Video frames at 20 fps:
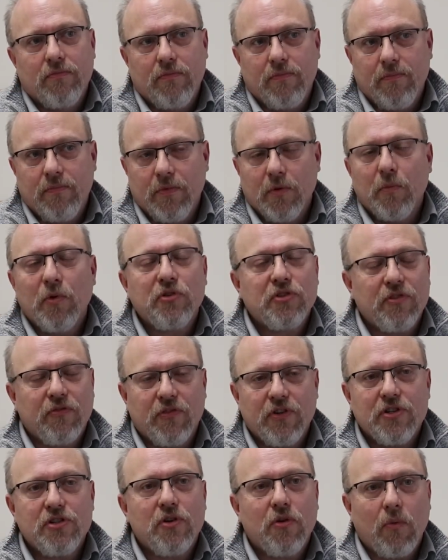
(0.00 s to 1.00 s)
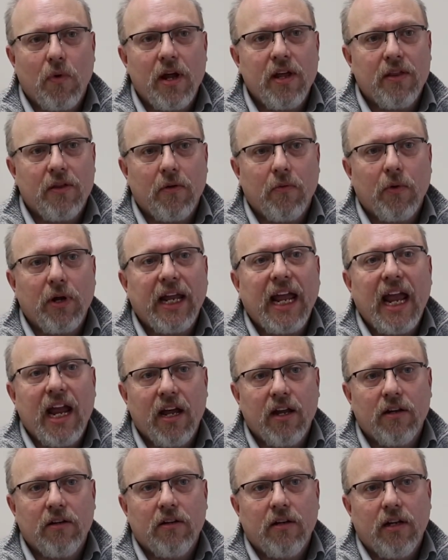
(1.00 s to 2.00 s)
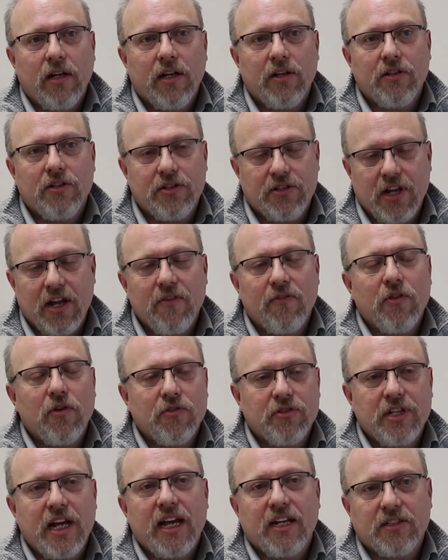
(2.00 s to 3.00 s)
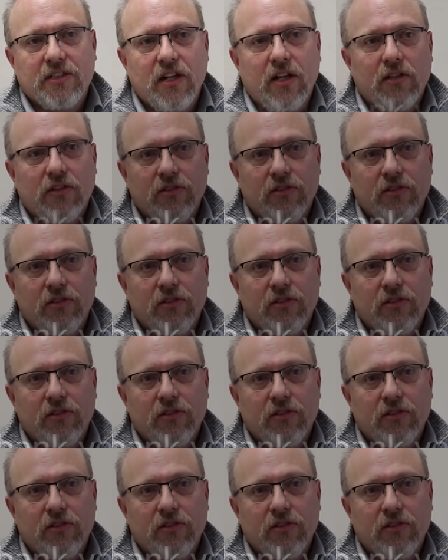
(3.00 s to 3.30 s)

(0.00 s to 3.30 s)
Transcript: the most efficient way that we can and save those tax dollars.